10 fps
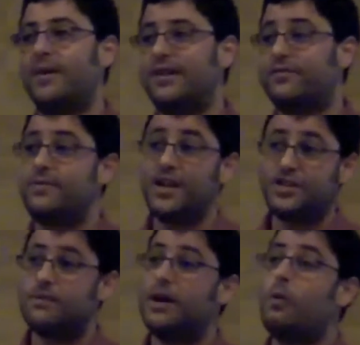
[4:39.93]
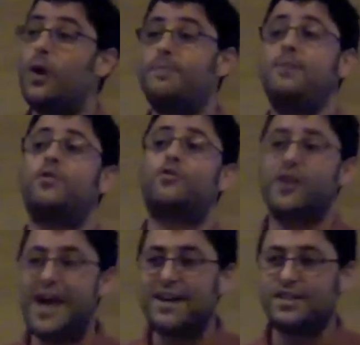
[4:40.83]
information about what people are
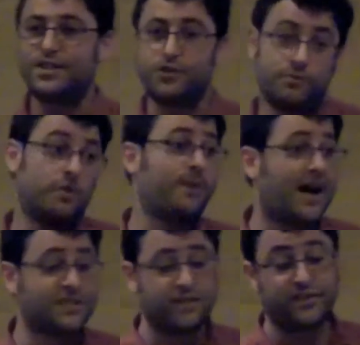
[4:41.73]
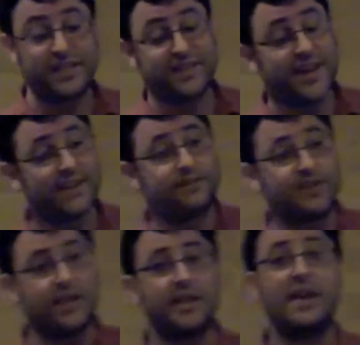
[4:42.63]
reacting to, both positively and
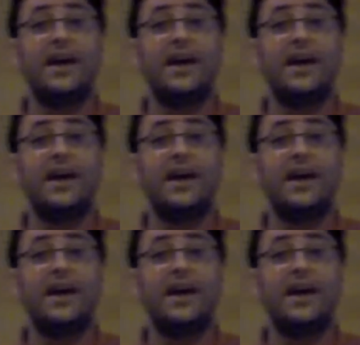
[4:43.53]
negatively,